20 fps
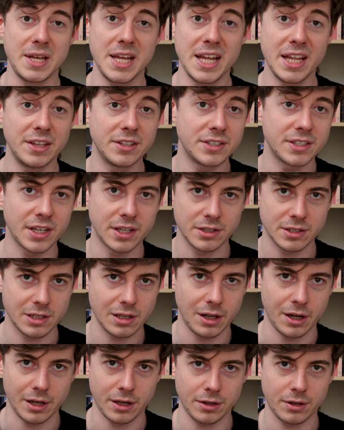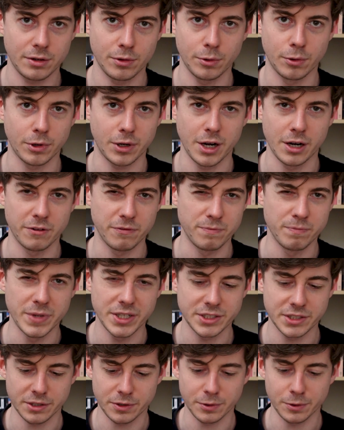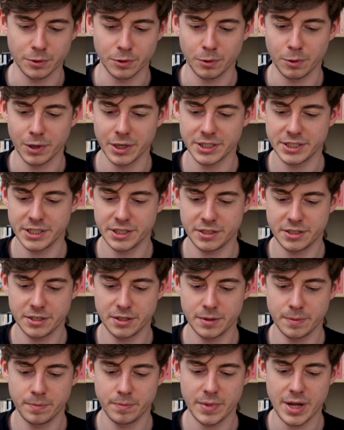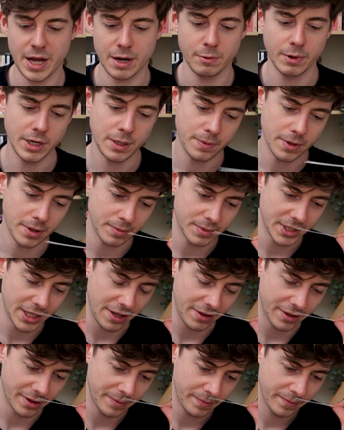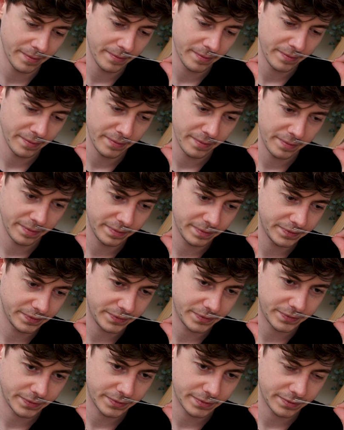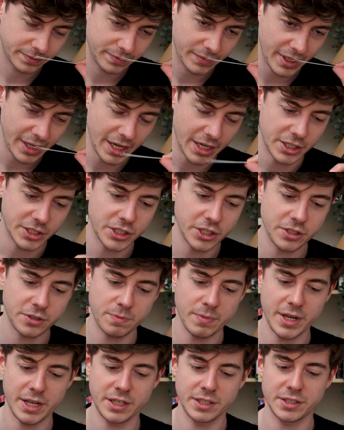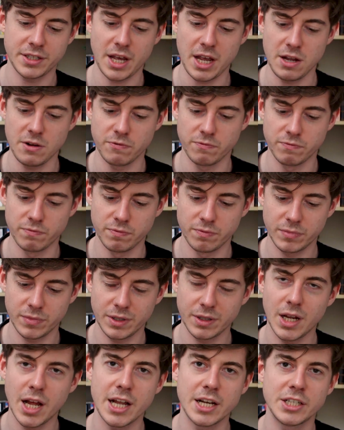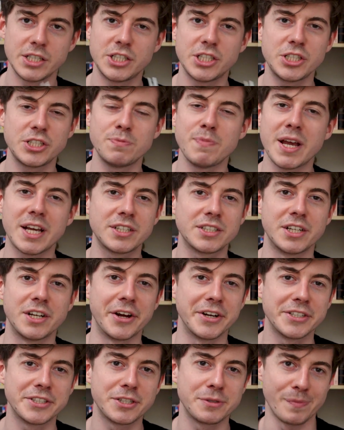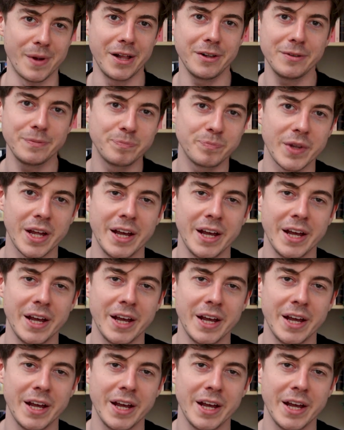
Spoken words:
incense-like or kind of mystical quality to them. And when you put them together, it just makes a nice smell.